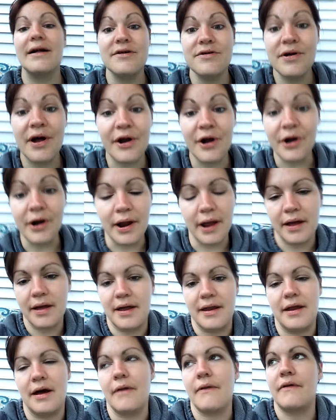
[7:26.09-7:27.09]
That's not hurting,
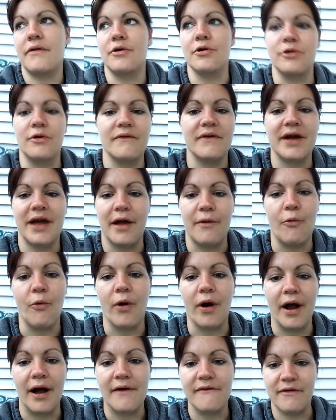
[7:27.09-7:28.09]
and now that the Novocaine
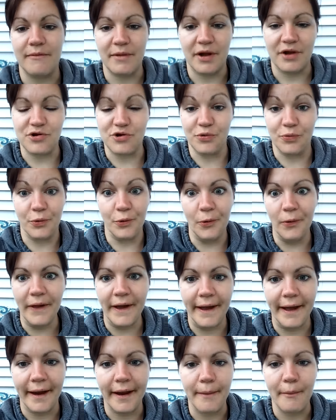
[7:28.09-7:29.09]
wore off, I'm not
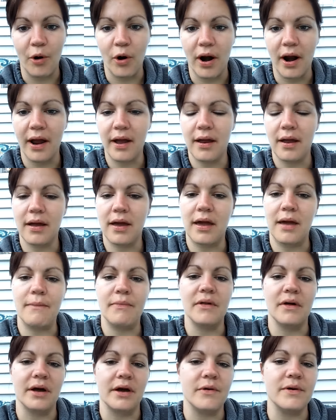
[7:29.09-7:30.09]
drooling anymore. I can
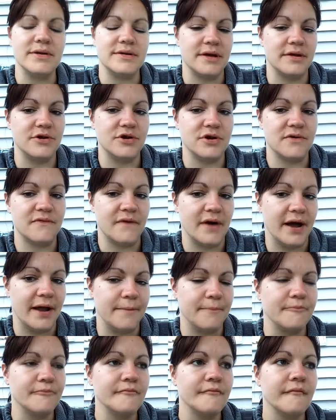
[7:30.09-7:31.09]
keep the liquids in just
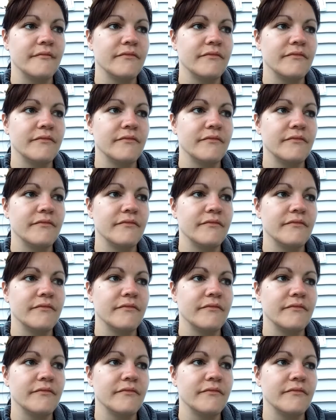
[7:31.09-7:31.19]
fine.